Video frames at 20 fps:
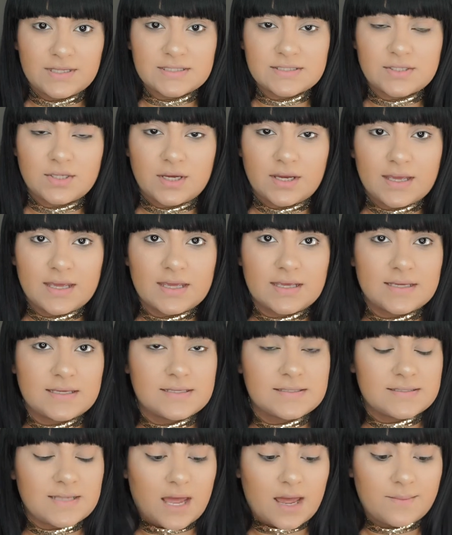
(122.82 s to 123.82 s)
this look
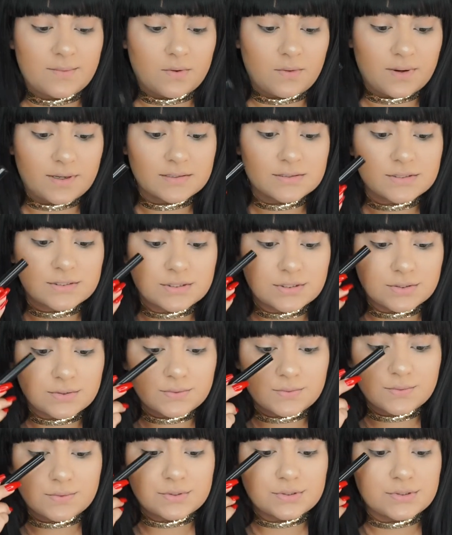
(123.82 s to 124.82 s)
is I'm going
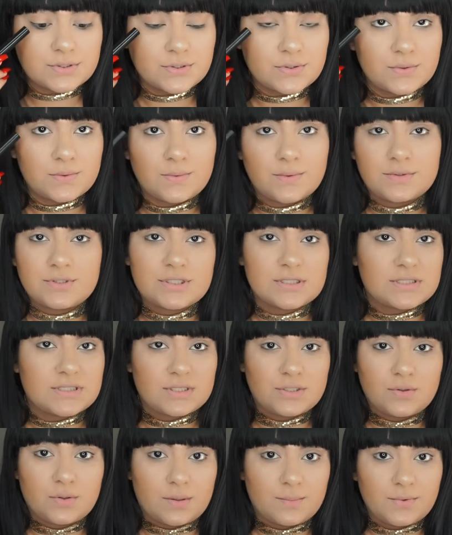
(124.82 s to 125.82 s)
to do just
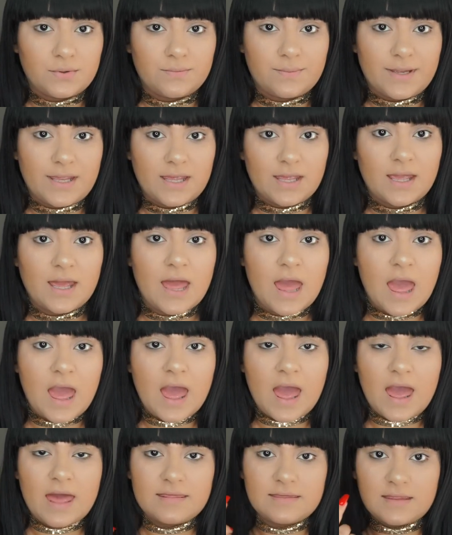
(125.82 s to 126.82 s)
a normal wing,
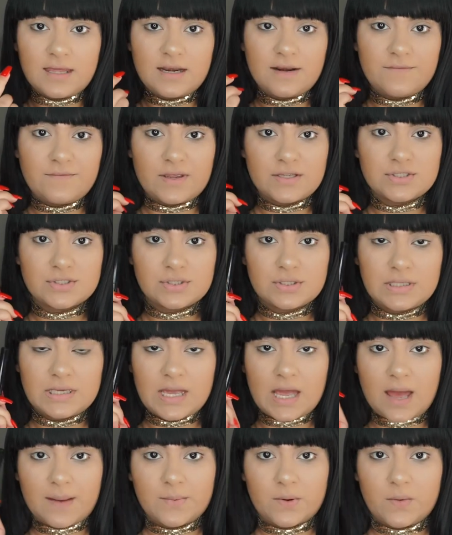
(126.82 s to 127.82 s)
and then
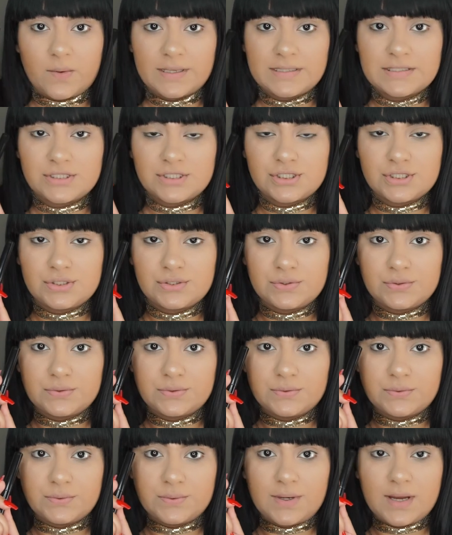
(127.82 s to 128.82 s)
eventually I'm going
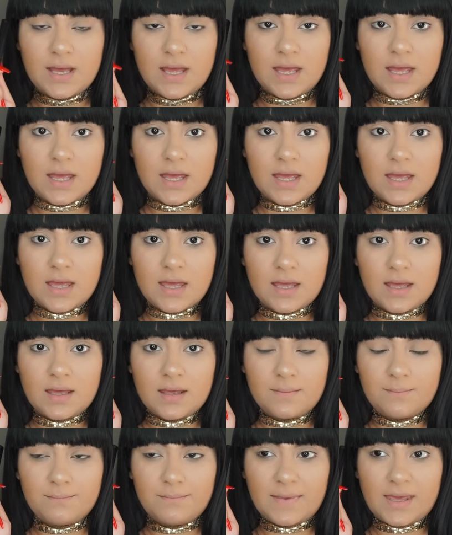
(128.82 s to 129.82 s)
to
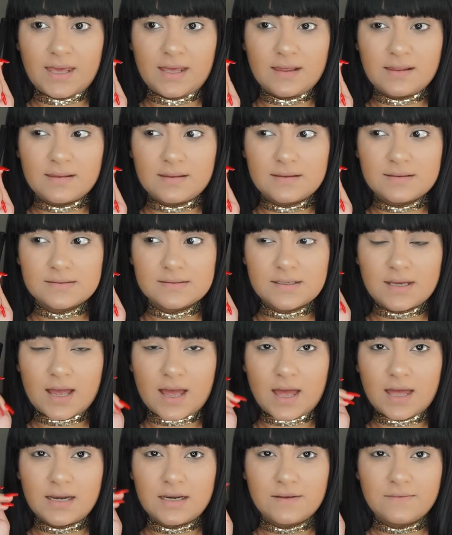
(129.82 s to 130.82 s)
make
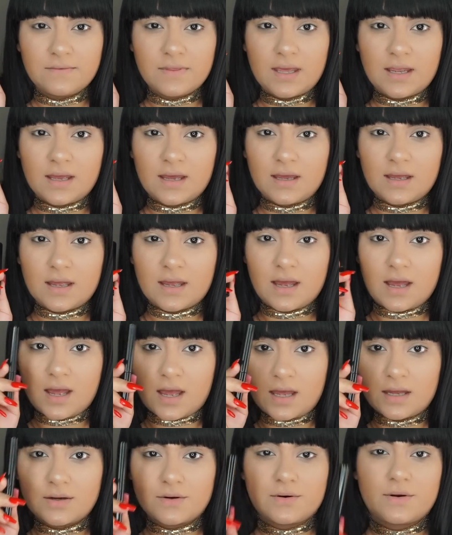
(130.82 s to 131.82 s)
kind of like a
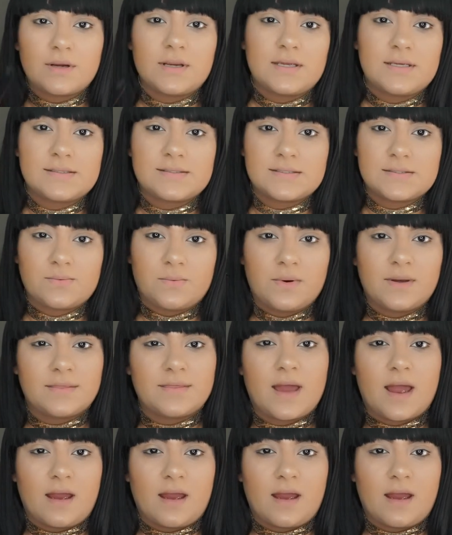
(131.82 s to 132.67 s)
cut crease with the